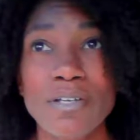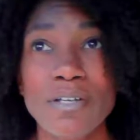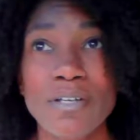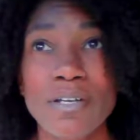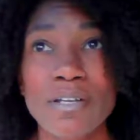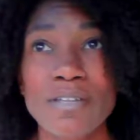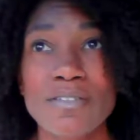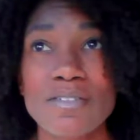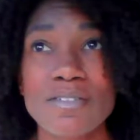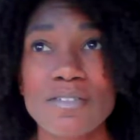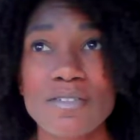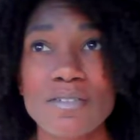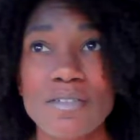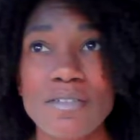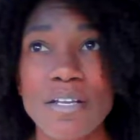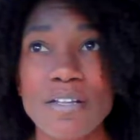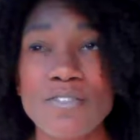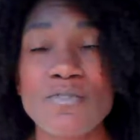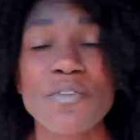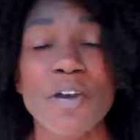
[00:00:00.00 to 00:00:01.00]

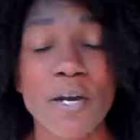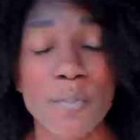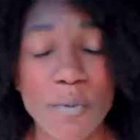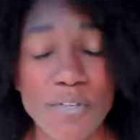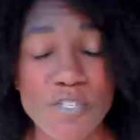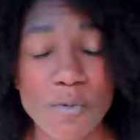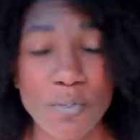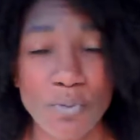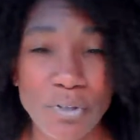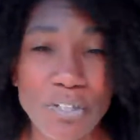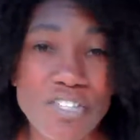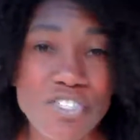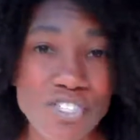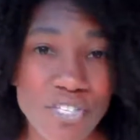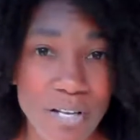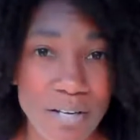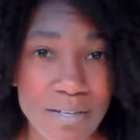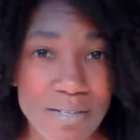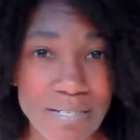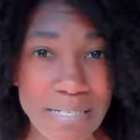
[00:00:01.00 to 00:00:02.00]
it's very much
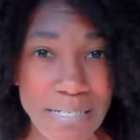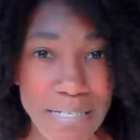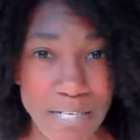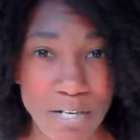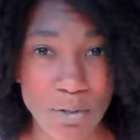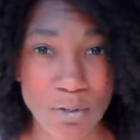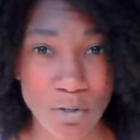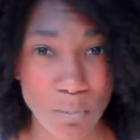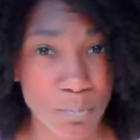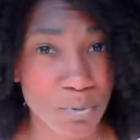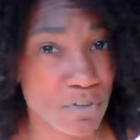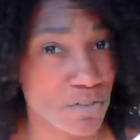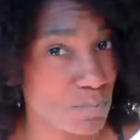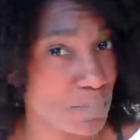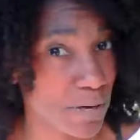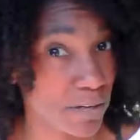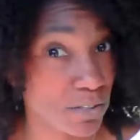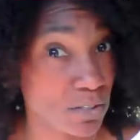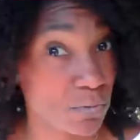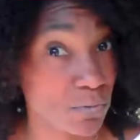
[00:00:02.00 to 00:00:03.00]
appreciated to hear the
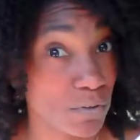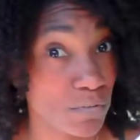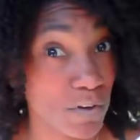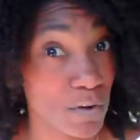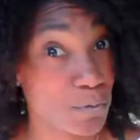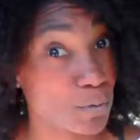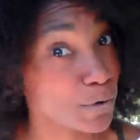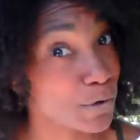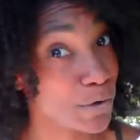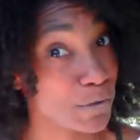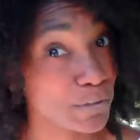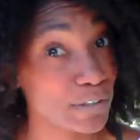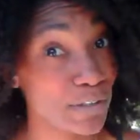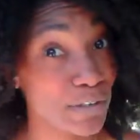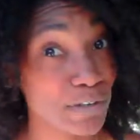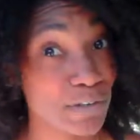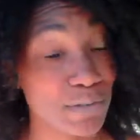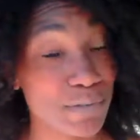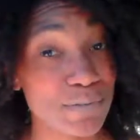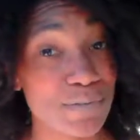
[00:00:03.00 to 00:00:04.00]
perspective of other curly
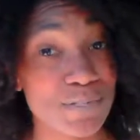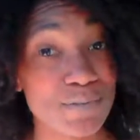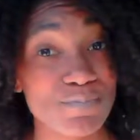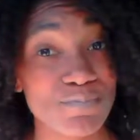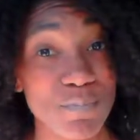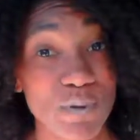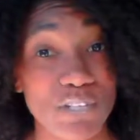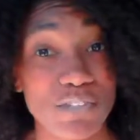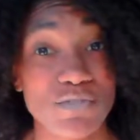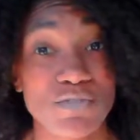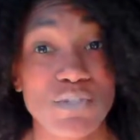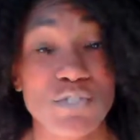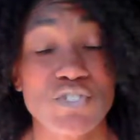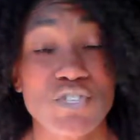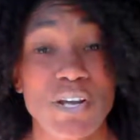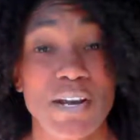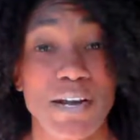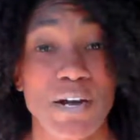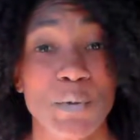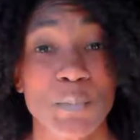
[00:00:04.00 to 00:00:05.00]
girls, which
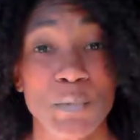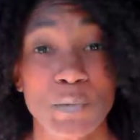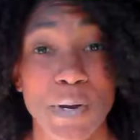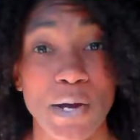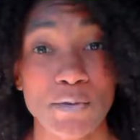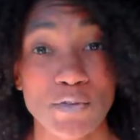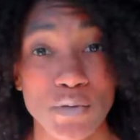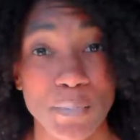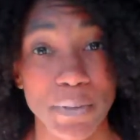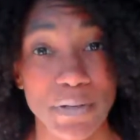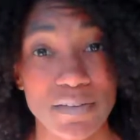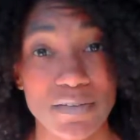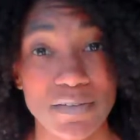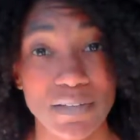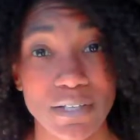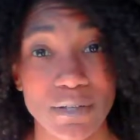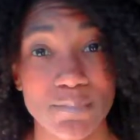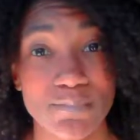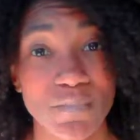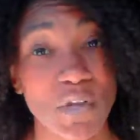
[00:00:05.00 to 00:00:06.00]
can help you out
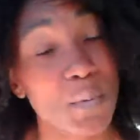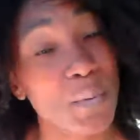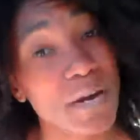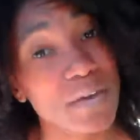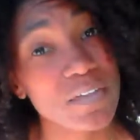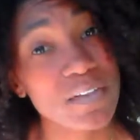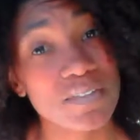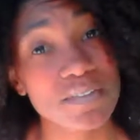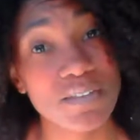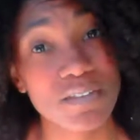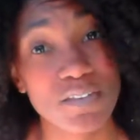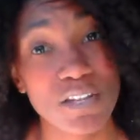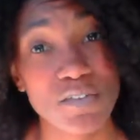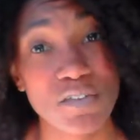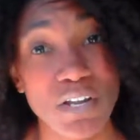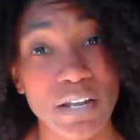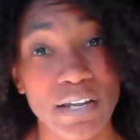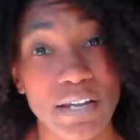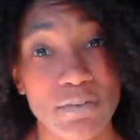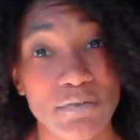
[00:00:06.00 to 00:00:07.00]
tremendously. Okay, that's it. That's
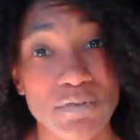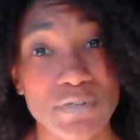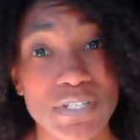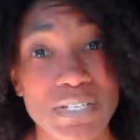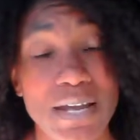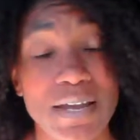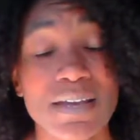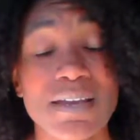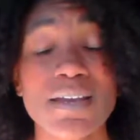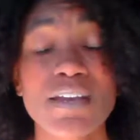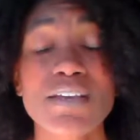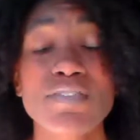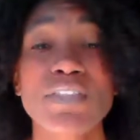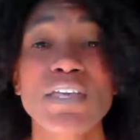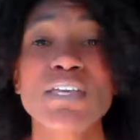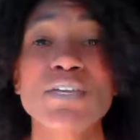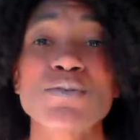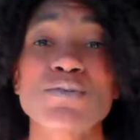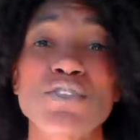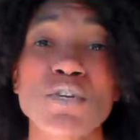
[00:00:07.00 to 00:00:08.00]
all I have for today.
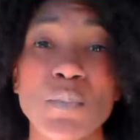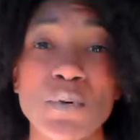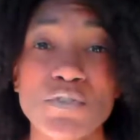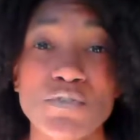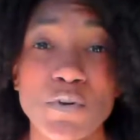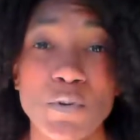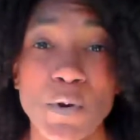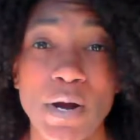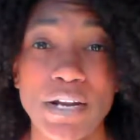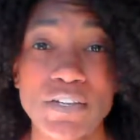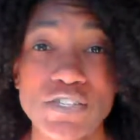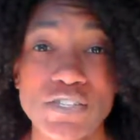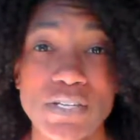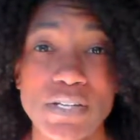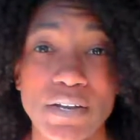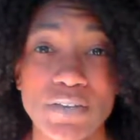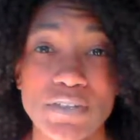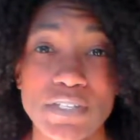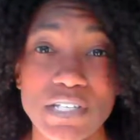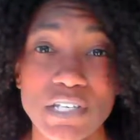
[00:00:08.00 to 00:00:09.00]
Thank you so much for
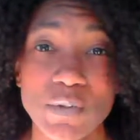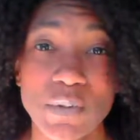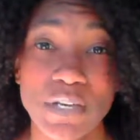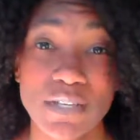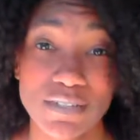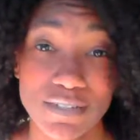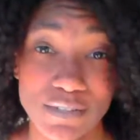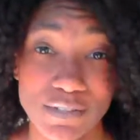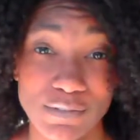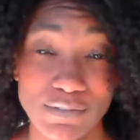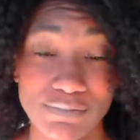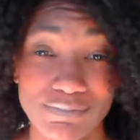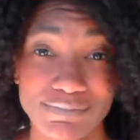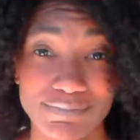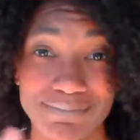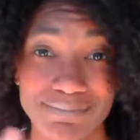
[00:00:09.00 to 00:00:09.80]
watching. I'll see you again soon.